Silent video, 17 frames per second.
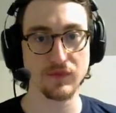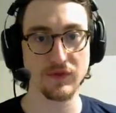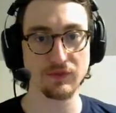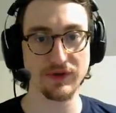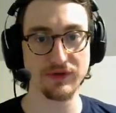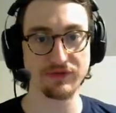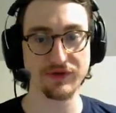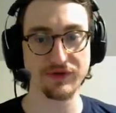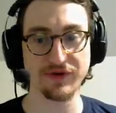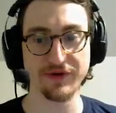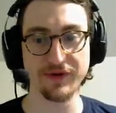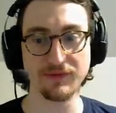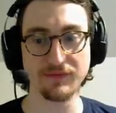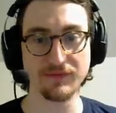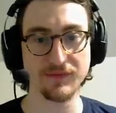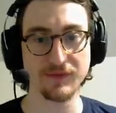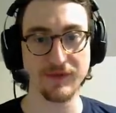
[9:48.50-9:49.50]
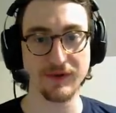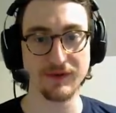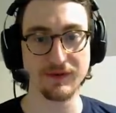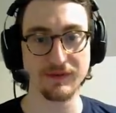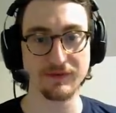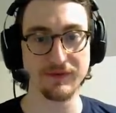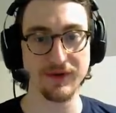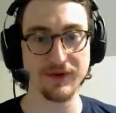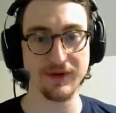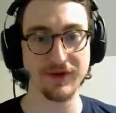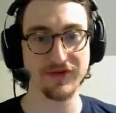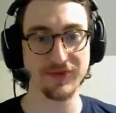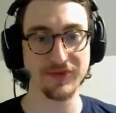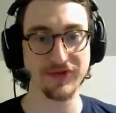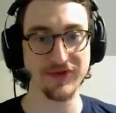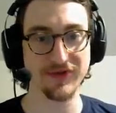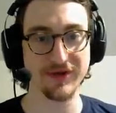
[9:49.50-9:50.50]
Get the return? Yeah,
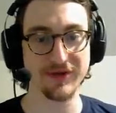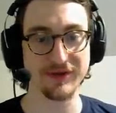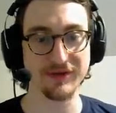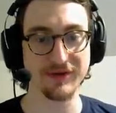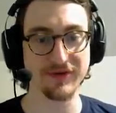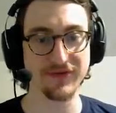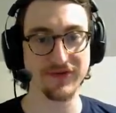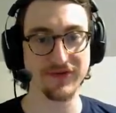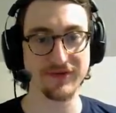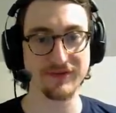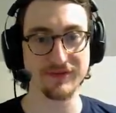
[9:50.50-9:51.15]
someone else got it. Nice.